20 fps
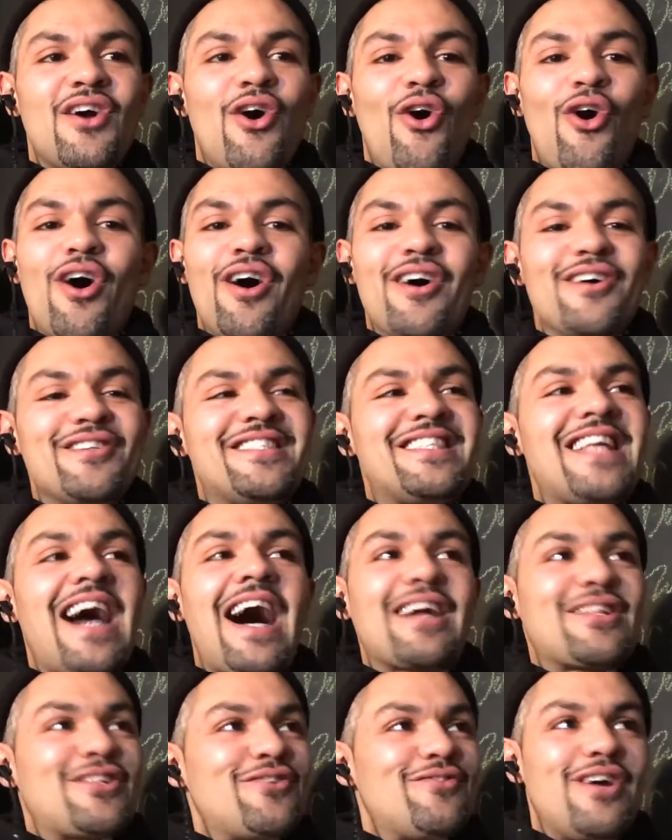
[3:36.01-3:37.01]
or her
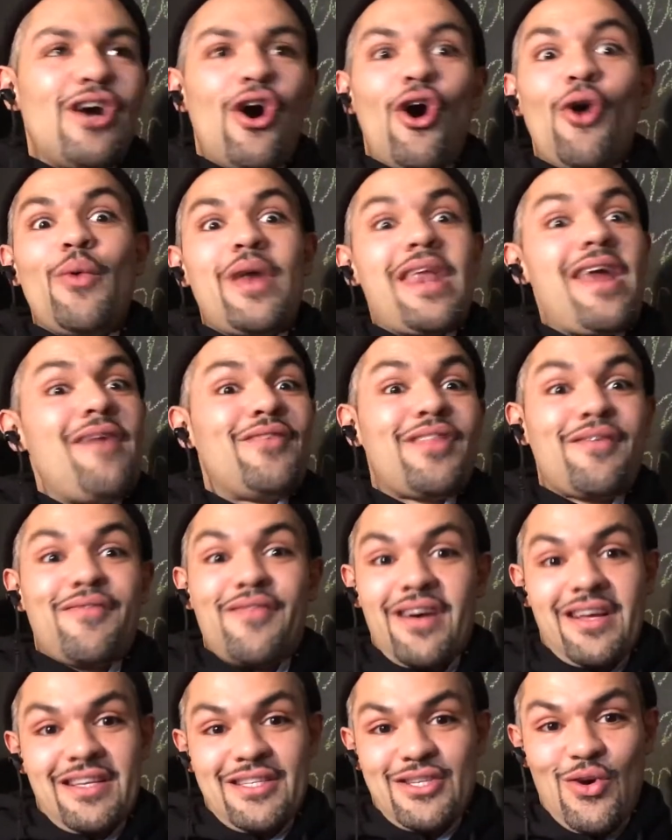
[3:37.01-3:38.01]
doctorate or whatever the
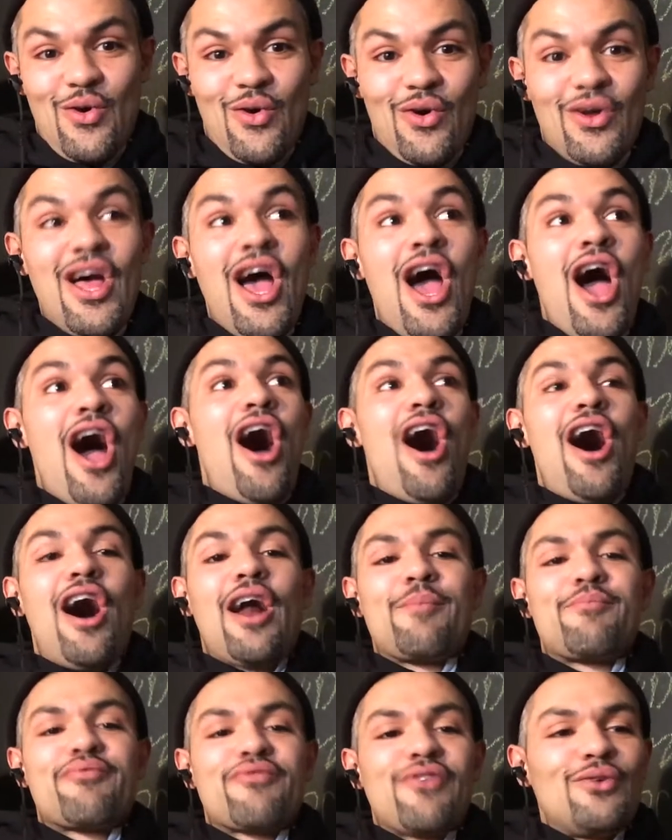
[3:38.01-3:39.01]
fuck it's called
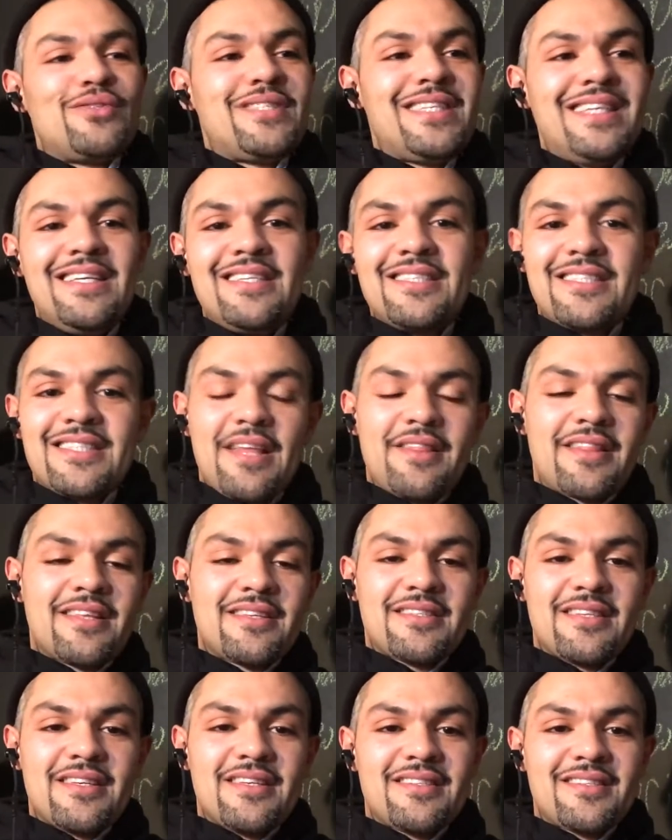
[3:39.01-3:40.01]
on protein
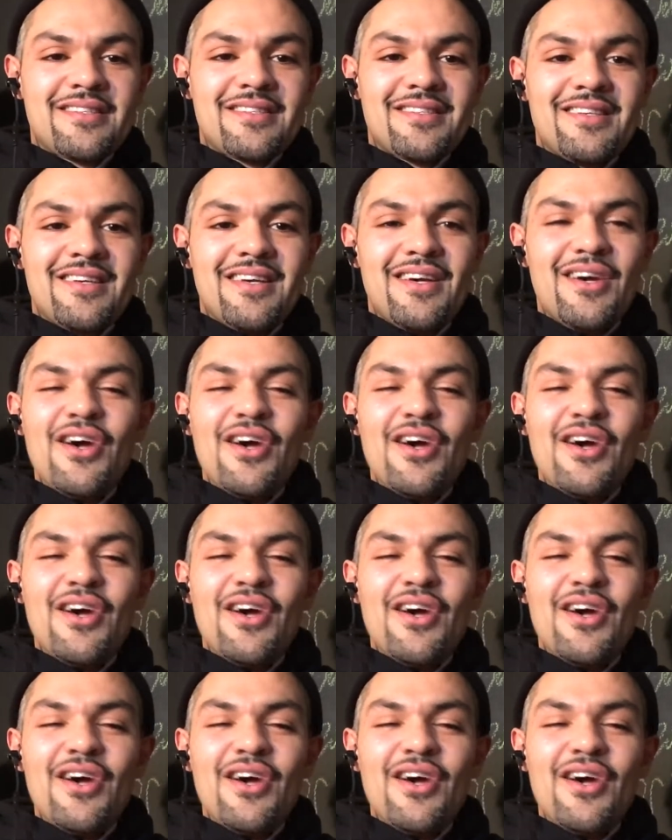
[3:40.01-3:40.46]
synthesis.